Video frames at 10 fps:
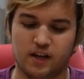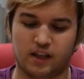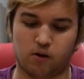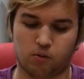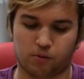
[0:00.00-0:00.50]

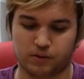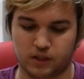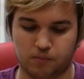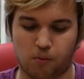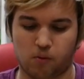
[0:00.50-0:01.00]
that'll work with
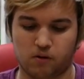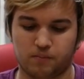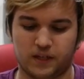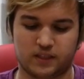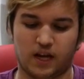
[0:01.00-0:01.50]
this board
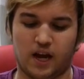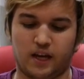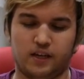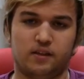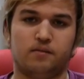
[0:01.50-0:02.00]
because
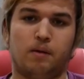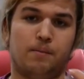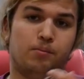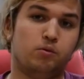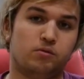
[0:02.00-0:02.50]
I my
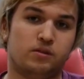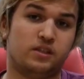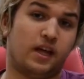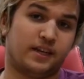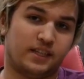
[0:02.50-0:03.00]
boot
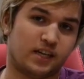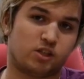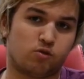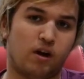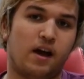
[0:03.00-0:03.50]
like
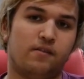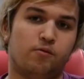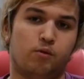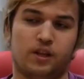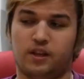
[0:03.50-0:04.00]
test
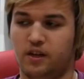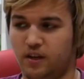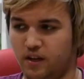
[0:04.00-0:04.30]
drive with